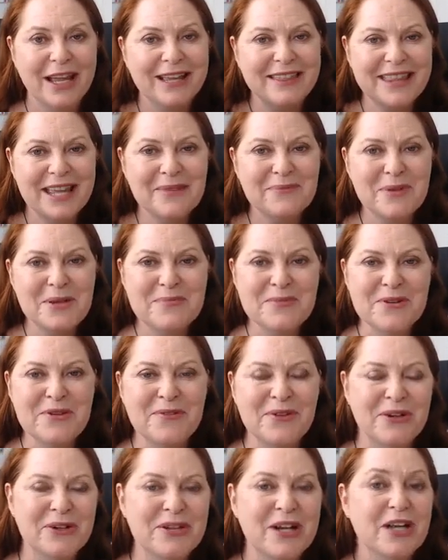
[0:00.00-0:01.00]
Then we move
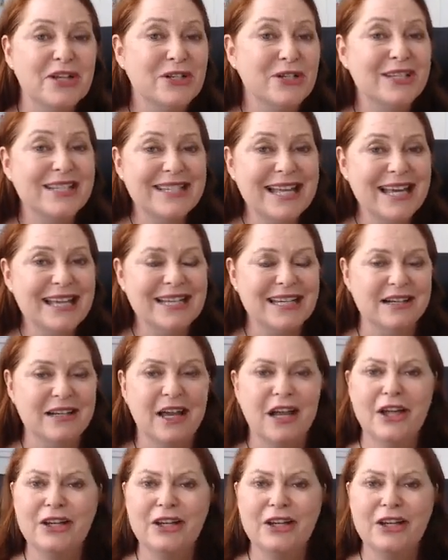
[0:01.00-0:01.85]
on to set it.